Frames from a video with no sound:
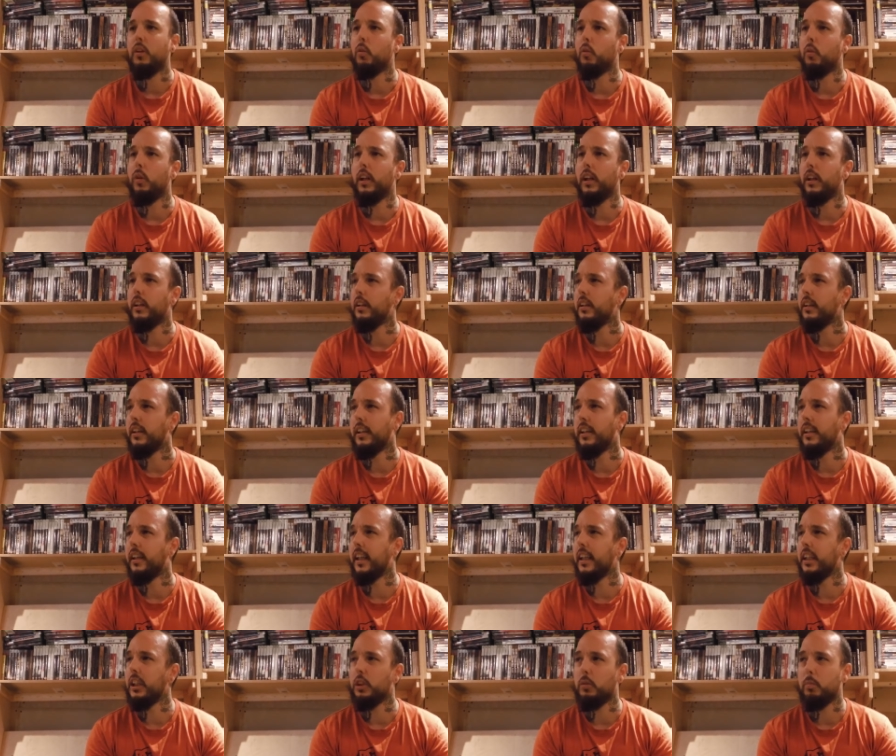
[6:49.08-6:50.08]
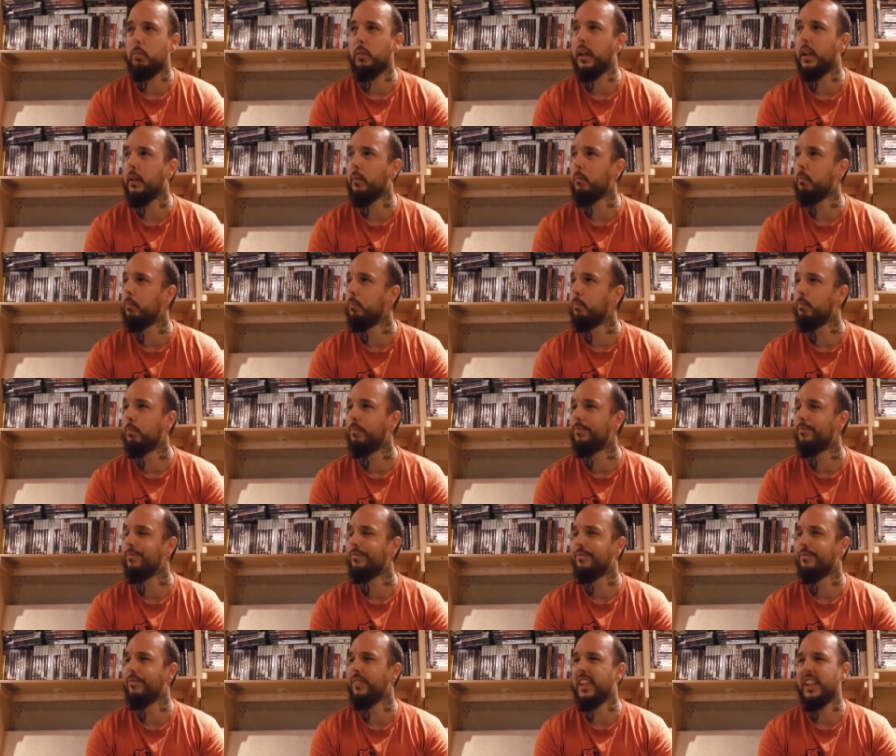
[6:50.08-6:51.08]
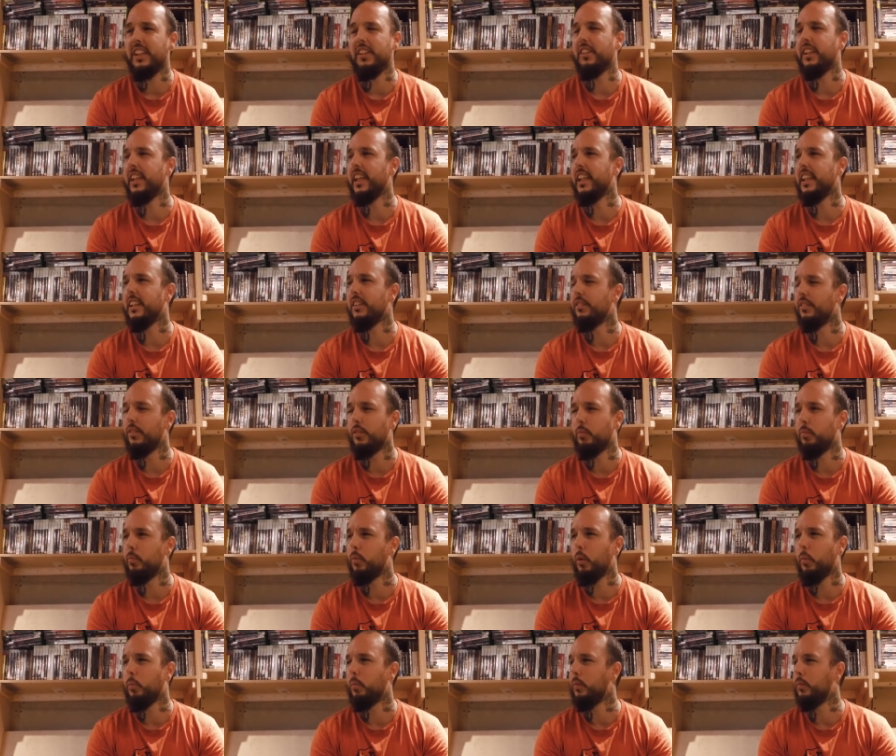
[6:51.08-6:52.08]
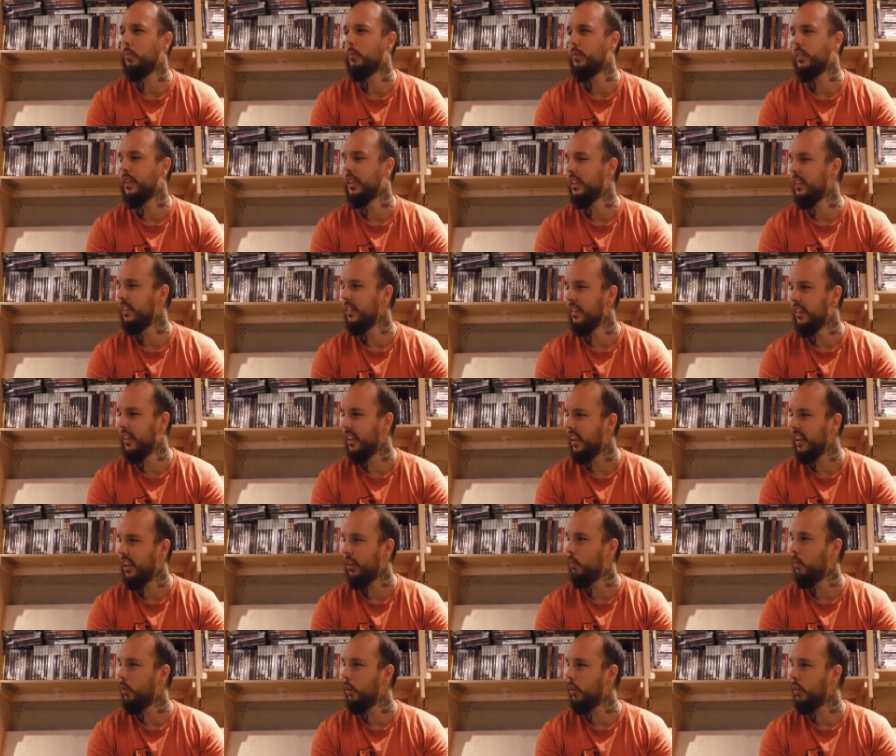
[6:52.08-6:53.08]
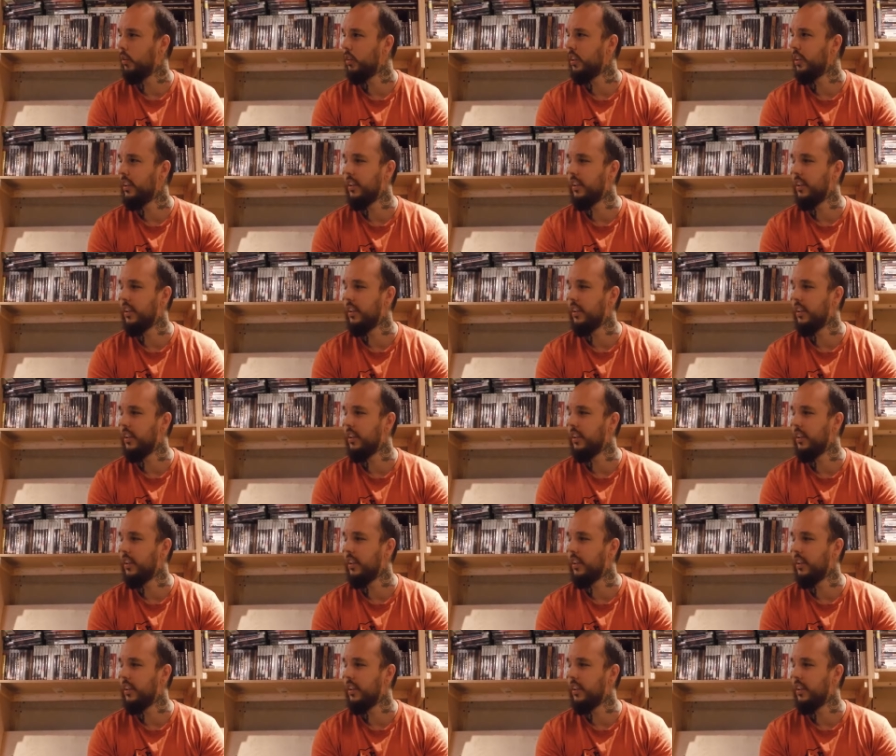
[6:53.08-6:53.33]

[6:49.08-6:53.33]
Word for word: when they just blame video games for problems and in the world.